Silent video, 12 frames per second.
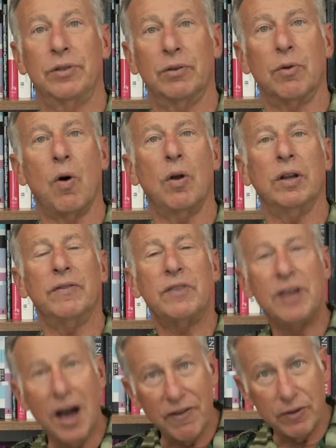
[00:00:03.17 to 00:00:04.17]
The role of
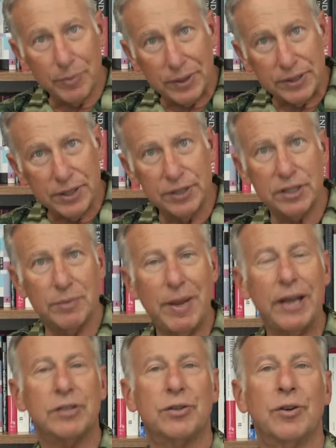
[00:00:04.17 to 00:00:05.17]
governments is to
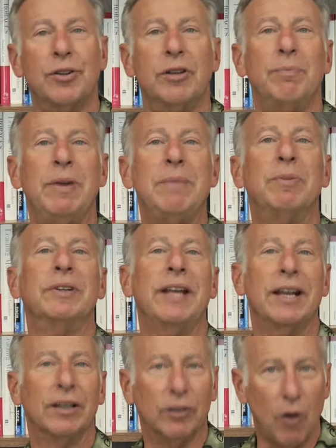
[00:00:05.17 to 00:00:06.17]
make sure that people
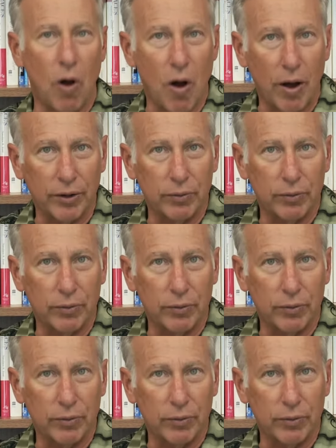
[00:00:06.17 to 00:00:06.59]
get along.